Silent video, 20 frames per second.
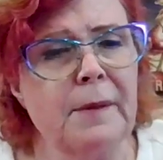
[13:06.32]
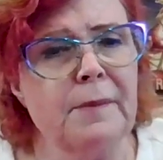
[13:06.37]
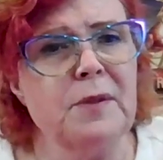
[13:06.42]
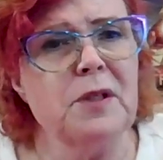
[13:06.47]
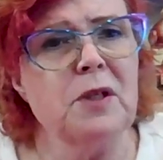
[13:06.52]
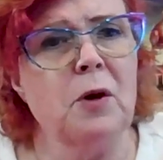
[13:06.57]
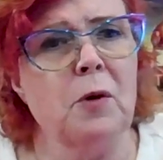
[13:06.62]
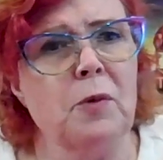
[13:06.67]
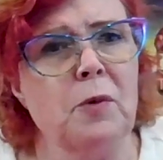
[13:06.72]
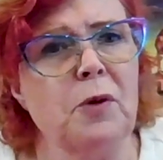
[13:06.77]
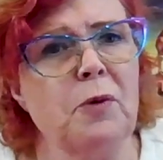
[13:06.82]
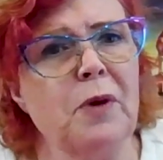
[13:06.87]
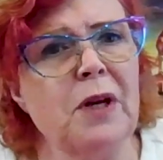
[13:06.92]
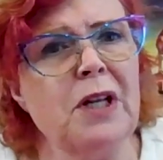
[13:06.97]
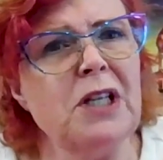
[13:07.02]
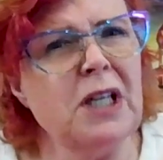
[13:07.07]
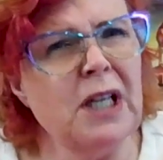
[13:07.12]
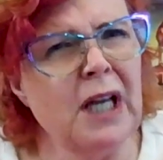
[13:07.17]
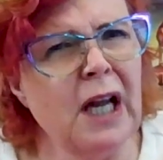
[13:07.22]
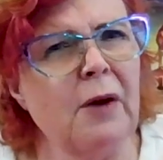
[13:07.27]
So the
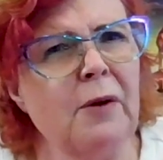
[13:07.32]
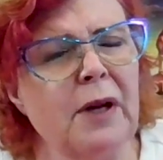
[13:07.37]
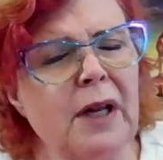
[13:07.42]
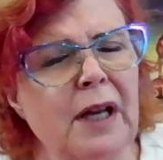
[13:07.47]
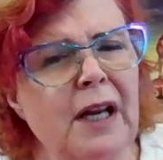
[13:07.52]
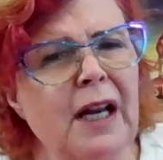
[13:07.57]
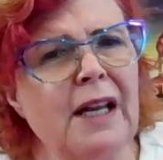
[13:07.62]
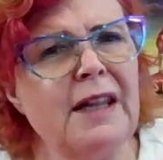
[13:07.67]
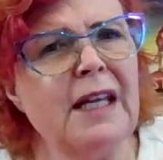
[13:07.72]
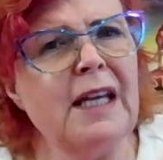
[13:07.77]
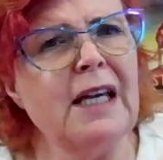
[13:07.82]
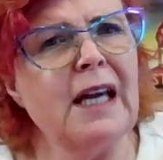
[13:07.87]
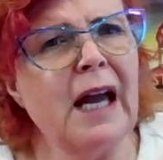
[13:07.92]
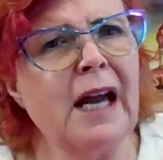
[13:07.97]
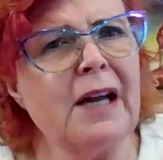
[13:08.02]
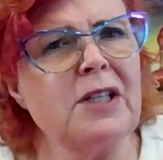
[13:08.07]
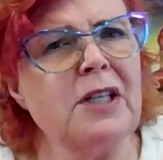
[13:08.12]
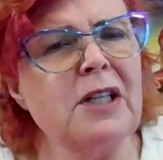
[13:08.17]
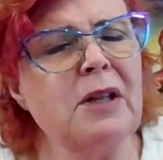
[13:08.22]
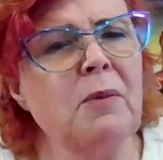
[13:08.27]
reaching out. And I think
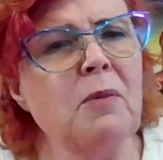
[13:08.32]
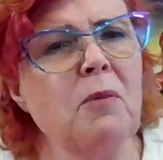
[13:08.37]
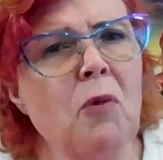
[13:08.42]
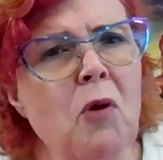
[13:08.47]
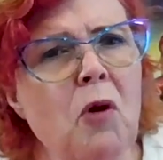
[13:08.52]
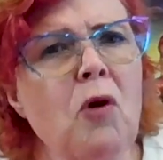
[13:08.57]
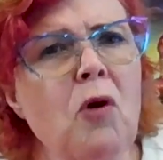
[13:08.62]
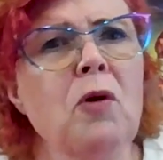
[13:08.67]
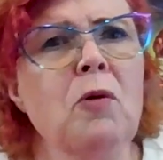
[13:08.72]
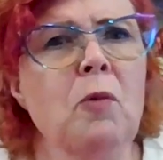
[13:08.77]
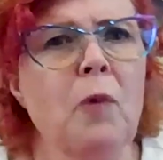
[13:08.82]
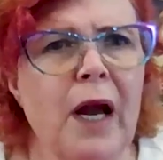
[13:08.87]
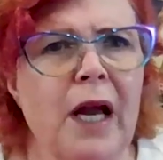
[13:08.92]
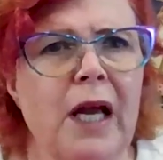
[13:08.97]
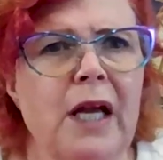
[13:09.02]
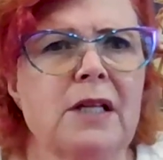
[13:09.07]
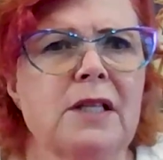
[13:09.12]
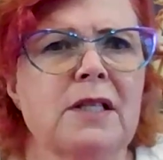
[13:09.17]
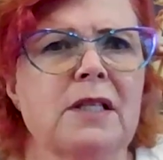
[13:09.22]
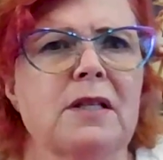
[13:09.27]
actually the more
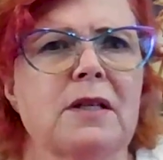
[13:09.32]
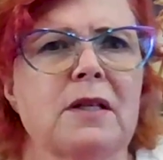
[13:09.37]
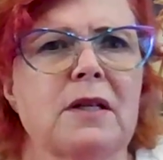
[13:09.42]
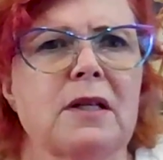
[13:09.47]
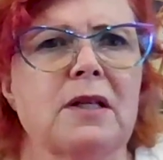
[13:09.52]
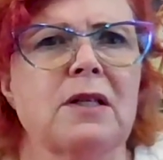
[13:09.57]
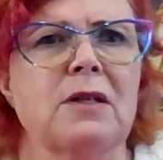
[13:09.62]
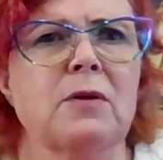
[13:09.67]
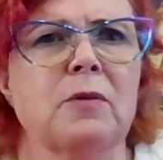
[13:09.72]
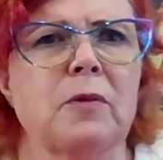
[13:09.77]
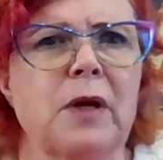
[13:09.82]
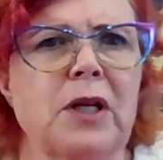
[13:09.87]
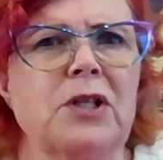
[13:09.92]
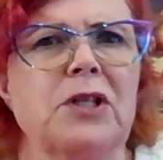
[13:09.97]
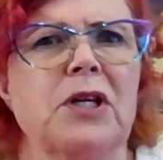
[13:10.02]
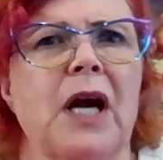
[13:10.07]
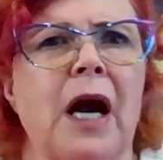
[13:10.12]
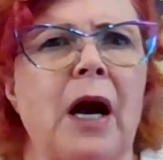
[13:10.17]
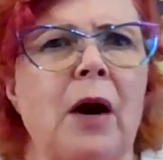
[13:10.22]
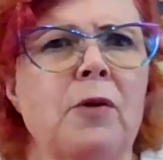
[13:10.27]
ways to
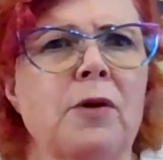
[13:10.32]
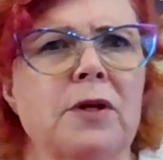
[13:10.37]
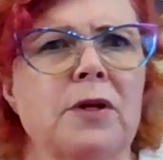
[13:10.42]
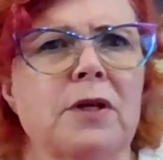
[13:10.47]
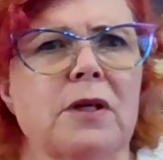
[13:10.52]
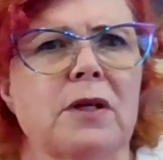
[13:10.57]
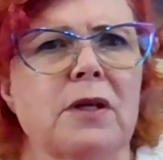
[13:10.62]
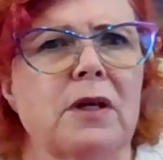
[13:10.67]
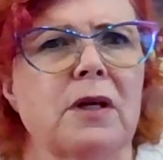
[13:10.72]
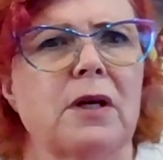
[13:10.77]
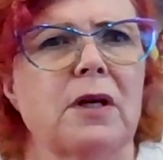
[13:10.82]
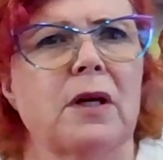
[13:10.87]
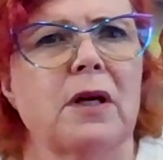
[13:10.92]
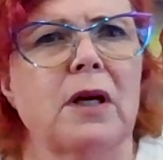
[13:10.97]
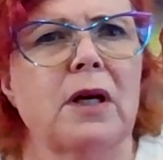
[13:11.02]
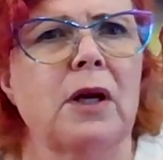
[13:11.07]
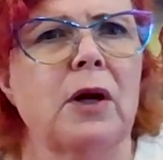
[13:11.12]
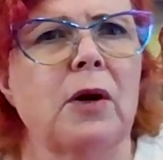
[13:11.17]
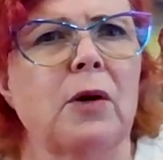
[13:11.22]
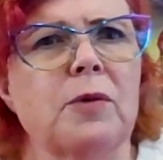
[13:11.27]
reach out,
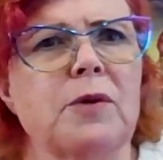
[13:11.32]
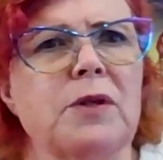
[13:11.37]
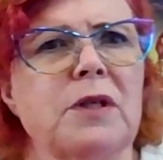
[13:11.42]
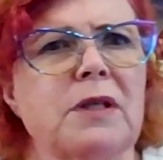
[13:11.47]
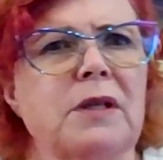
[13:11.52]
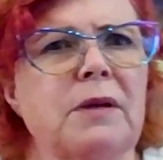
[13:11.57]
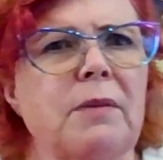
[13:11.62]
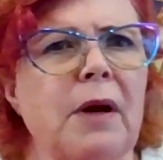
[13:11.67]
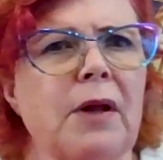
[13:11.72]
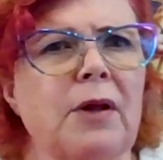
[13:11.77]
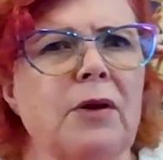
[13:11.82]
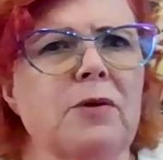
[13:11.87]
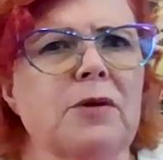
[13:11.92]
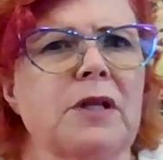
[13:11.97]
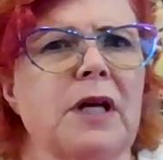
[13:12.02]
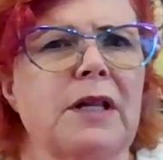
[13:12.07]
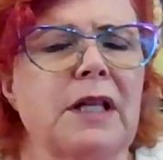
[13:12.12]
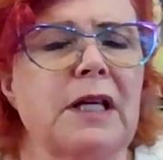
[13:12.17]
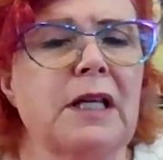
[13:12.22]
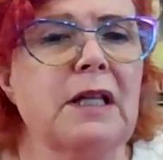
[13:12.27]
you know, to mothers,
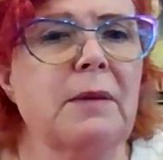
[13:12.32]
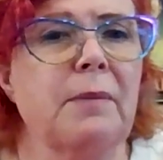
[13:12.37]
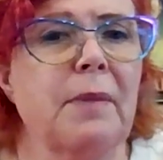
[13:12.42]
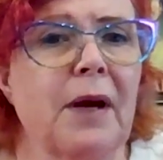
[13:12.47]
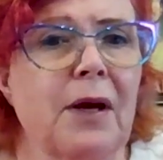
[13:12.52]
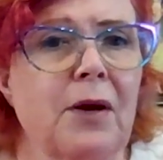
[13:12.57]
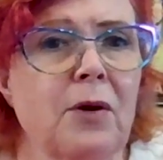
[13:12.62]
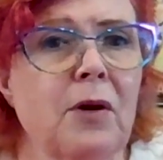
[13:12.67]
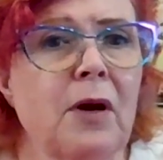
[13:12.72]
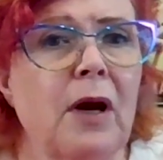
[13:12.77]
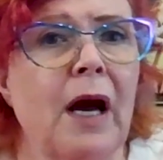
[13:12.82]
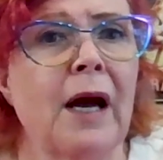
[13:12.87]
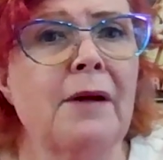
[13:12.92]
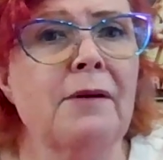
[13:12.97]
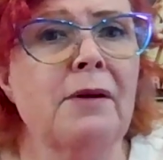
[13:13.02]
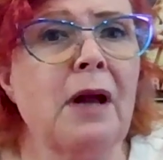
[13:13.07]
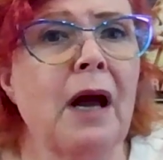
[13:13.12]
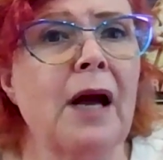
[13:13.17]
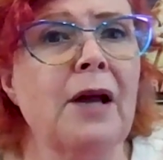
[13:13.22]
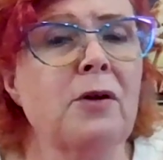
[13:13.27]
I think the better.
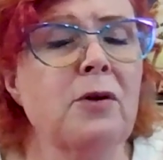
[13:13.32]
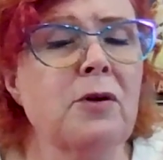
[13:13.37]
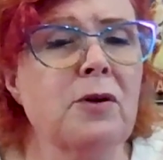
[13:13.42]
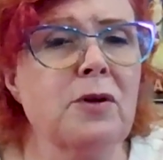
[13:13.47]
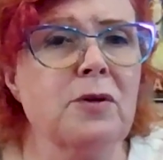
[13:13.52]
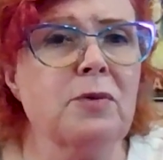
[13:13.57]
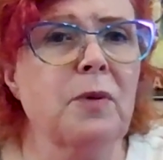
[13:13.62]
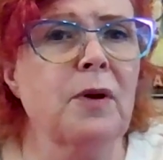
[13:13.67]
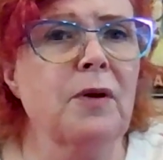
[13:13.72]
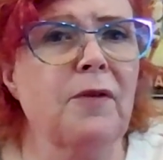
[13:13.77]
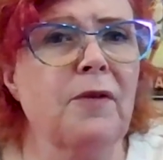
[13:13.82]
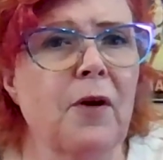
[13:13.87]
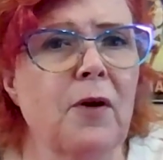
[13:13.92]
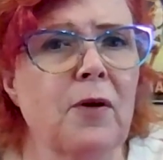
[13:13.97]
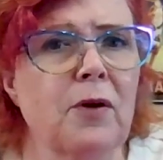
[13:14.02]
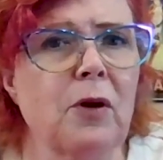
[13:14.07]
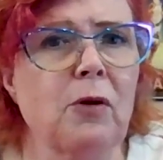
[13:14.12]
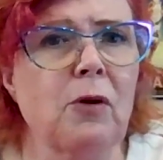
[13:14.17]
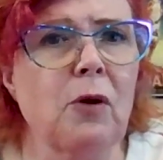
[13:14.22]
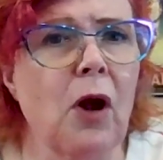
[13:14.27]
I noticed one of our
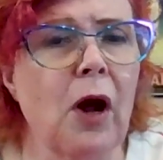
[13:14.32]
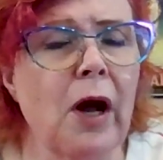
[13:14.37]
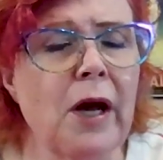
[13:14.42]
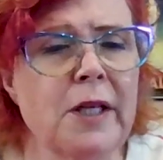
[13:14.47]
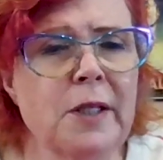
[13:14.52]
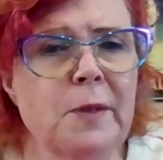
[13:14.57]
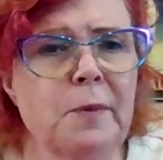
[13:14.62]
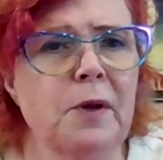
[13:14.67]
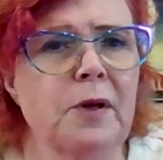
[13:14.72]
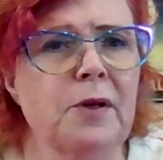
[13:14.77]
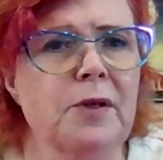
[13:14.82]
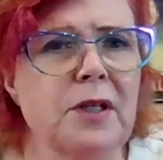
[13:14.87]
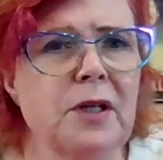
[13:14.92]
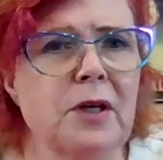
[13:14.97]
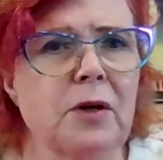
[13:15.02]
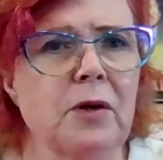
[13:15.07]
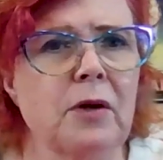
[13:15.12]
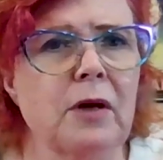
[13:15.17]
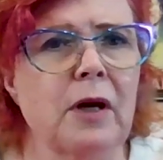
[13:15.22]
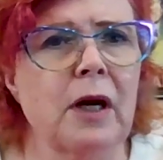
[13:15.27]
local hospitals
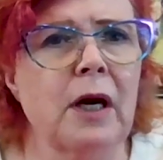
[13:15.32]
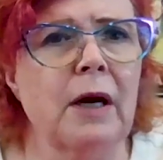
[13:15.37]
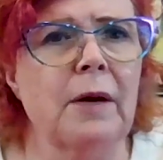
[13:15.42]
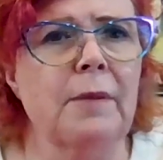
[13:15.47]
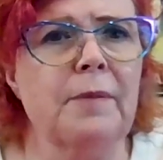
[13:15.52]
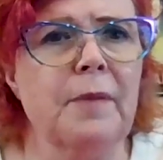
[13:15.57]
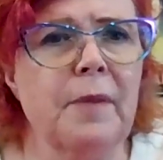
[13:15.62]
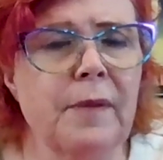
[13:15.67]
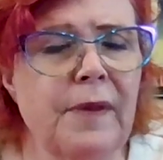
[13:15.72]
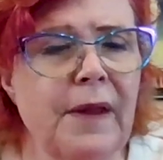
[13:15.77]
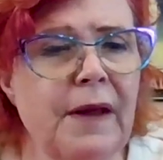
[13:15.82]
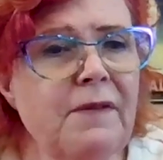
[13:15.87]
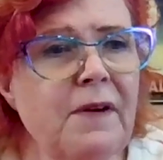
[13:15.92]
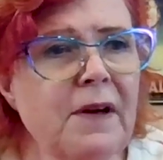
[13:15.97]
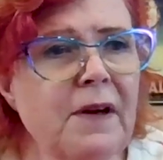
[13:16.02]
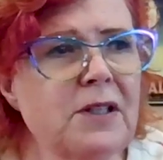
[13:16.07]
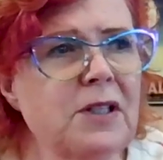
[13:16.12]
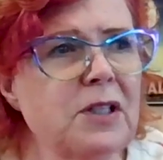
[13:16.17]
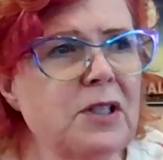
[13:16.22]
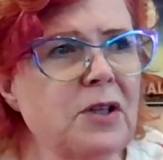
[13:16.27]
here, they've
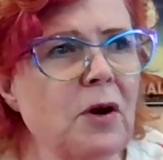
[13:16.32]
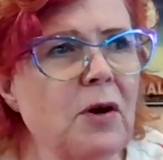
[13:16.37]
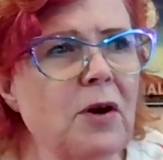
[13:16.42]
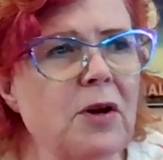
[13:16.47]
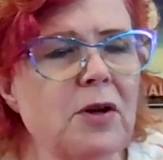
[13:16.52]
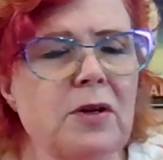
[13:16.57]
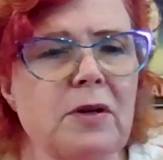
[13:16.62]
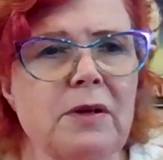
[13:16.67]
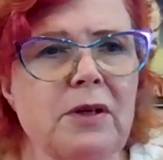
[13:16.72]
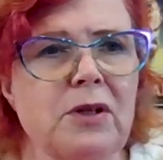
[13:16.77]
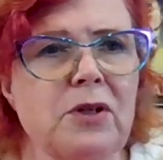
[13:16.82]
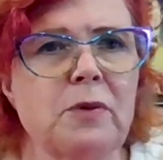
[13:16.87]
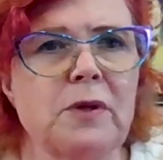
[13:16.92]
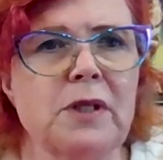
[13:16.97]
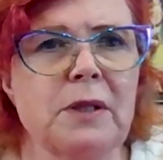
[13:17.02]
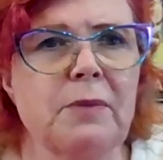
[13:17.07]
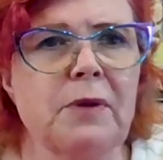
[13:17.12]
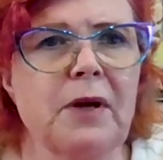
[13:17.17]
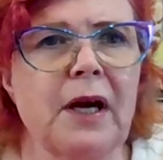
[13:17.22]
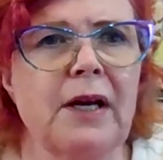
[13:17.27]
actually started doing
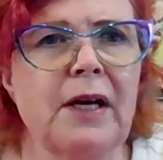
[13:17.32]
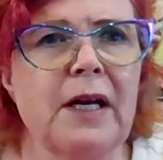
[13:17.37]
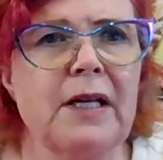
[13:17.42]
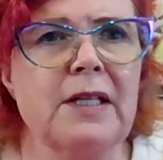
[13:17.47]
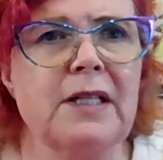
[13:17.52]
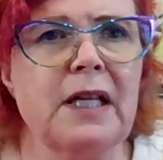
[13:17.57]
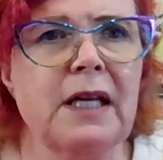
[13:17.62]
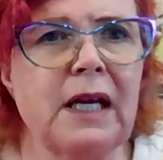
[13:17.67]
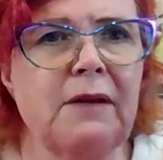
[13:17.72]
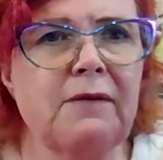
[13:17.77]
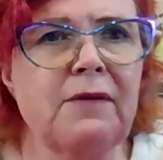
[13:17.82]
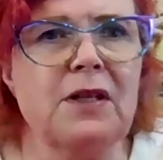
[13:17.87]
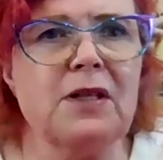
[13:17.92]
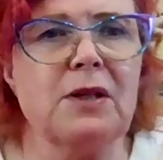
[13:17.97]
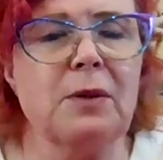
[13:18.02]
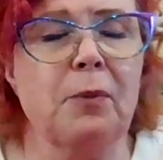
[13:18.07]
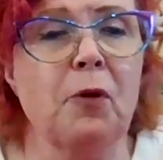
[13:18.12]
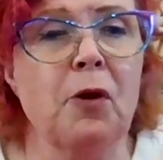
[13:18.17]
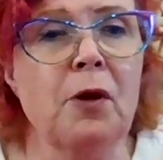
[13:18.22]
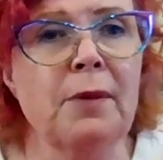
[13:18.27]
something kind of nice. They give
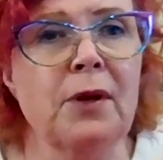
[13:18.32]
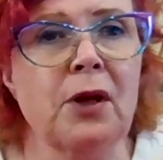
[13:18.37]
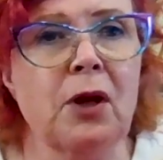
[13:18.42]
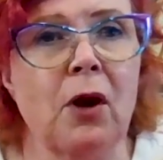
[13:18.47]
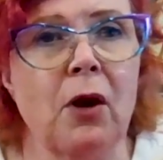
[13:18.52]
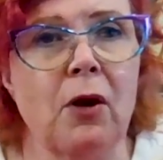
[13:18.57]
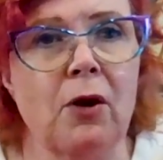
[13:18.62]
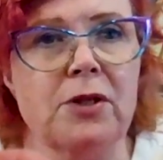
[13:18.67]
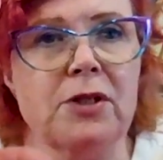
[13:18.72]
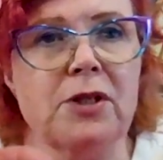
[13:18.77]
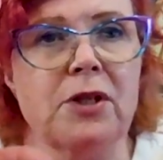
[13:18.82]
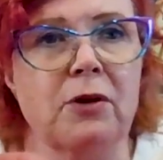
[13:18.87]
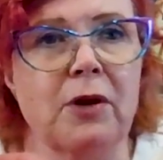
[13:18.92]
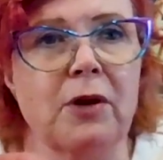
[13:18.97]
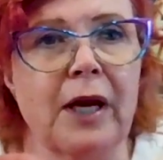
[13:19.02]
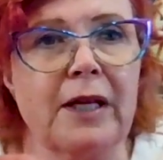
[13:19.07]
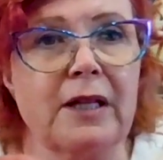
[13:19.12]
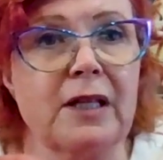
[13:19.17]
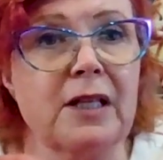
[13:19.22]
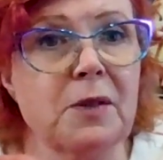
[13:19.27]
these appointment cards that are
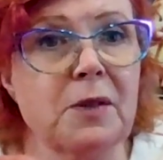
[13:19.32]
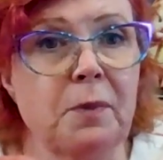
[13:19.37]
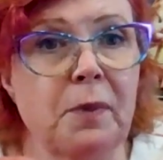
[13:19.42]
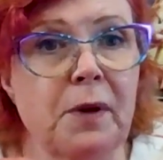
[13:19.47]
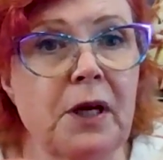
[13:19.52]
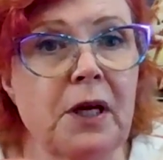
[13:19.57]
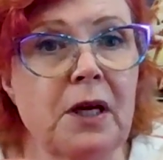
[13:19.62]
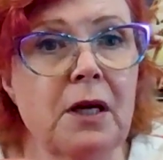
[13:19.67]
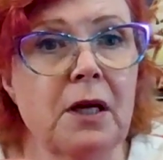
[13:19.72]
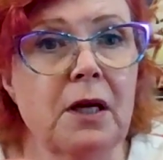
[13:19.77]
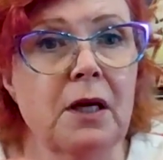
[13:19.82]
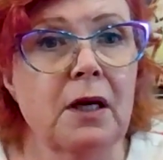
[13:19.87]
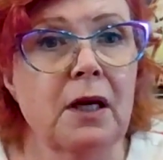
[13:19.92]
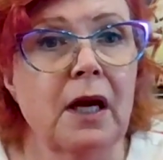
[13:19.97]
like this big.